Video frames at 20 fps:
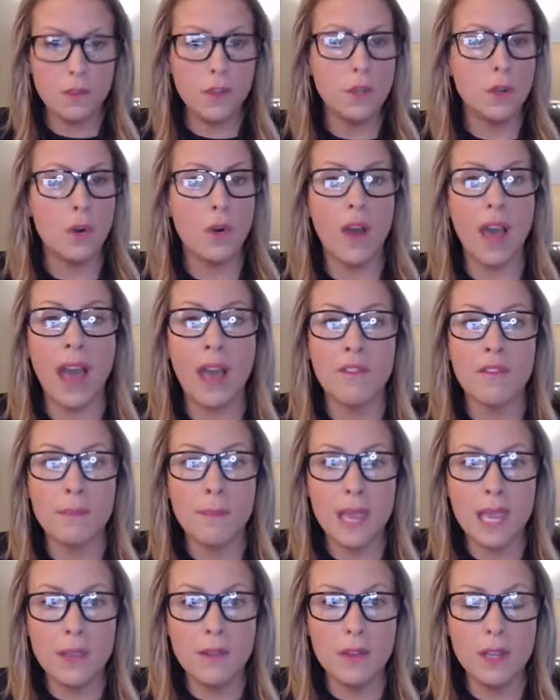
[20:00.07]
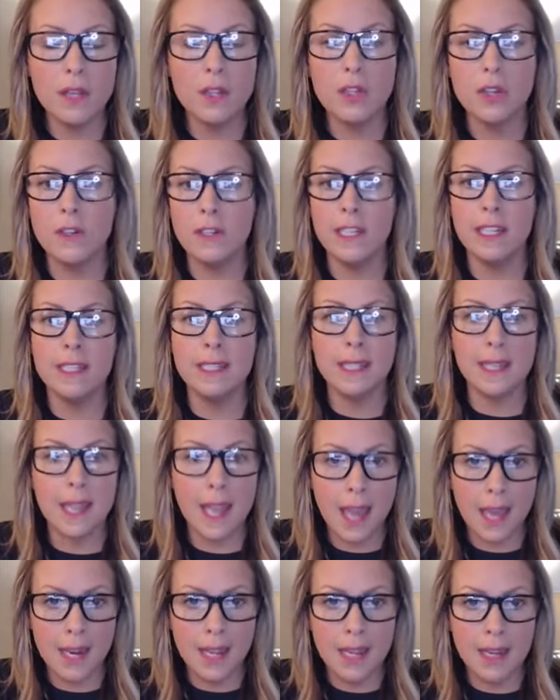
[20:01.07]
you don't have Maven, you need to
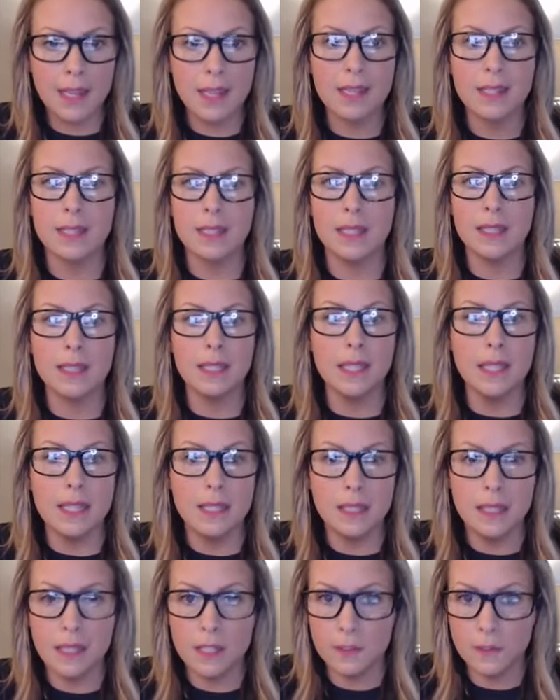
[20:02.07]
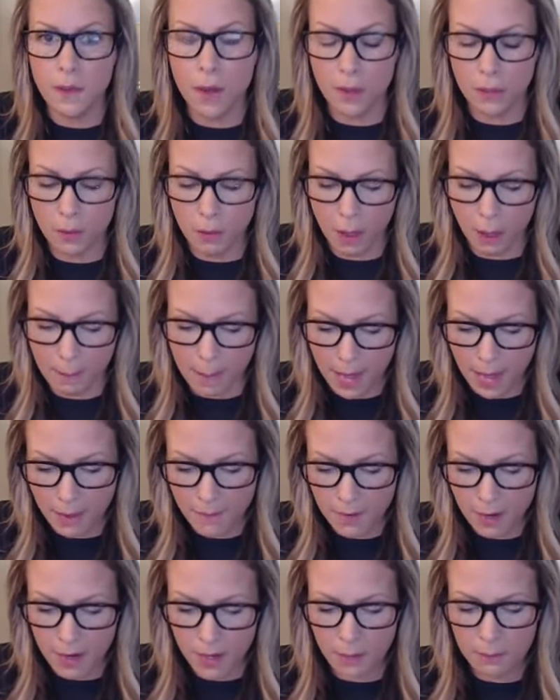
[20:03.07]
get it because it's the easiest follow up
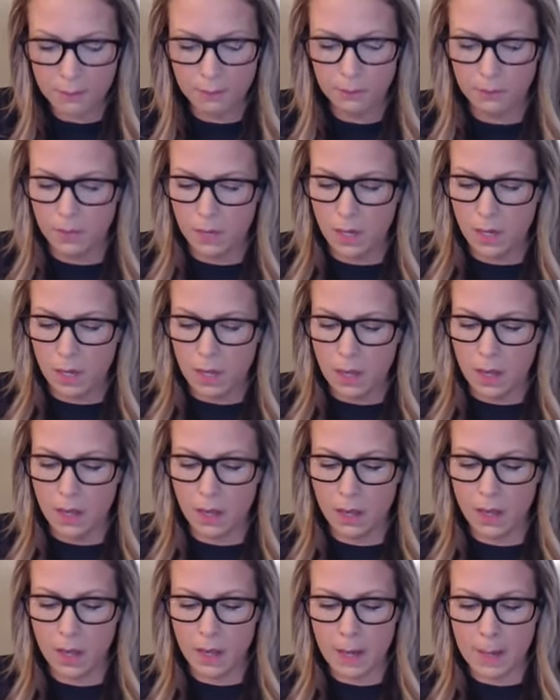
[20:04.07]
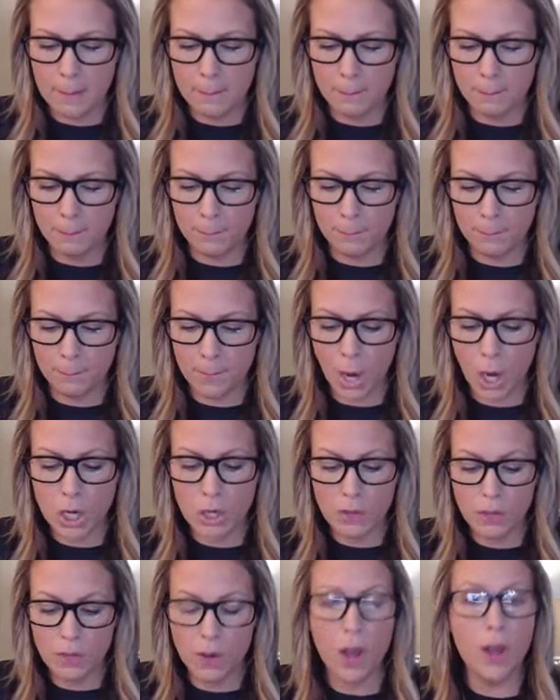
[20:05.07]
ever. Um, are
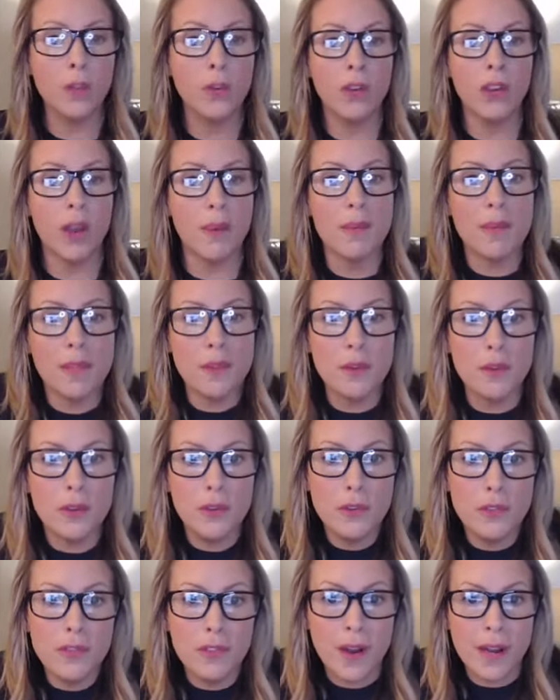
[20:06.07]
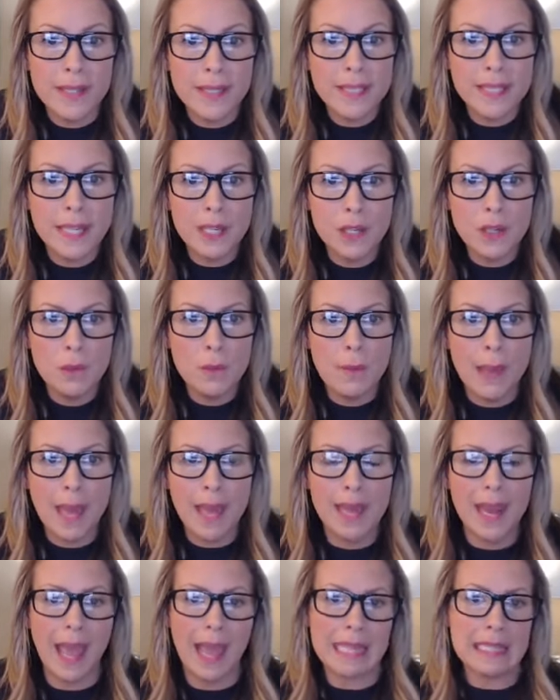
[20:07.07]
you following up with your new friends that you
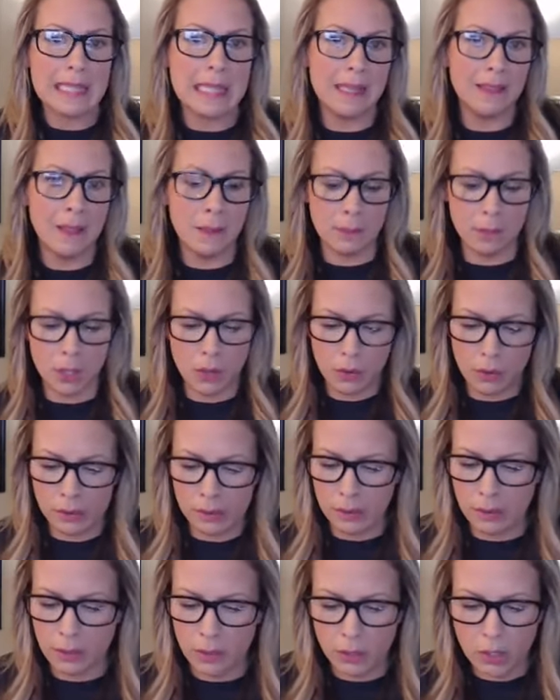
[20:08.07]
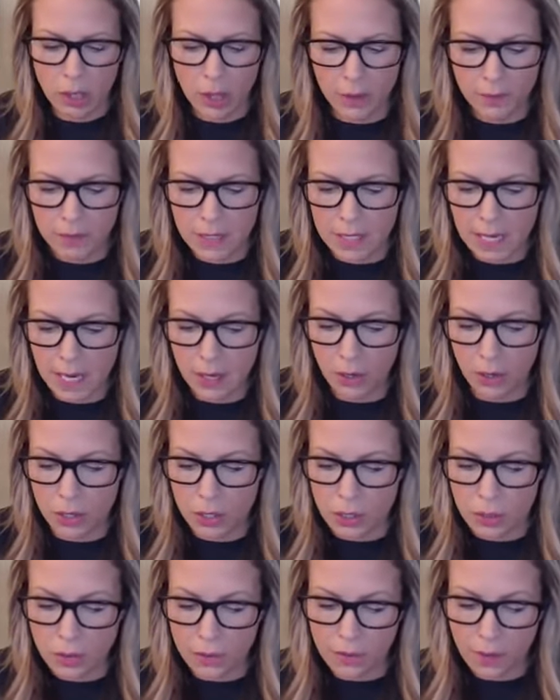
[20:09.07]
met, asking them to go on another coffee date? Are
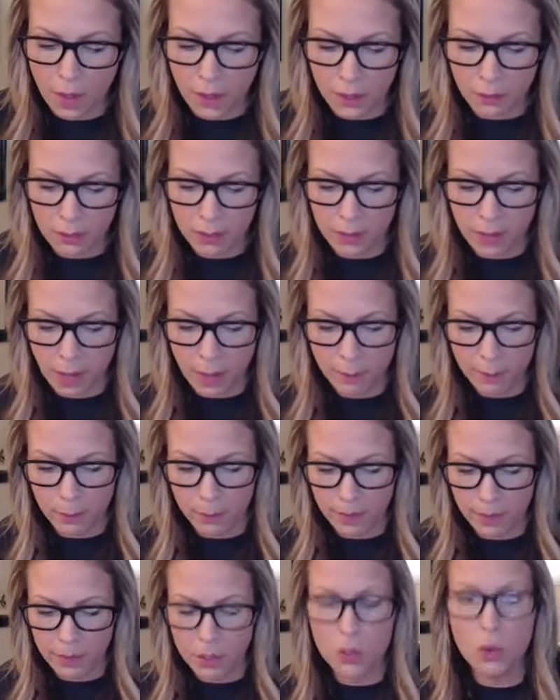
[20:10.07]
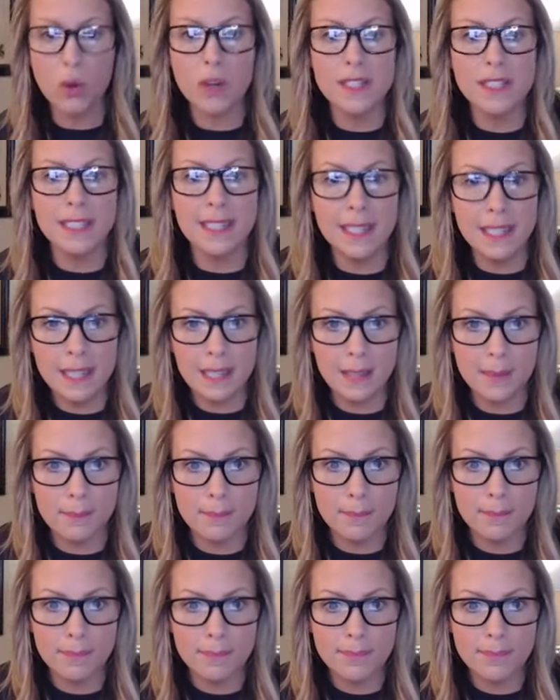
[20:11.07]
you following up with your team?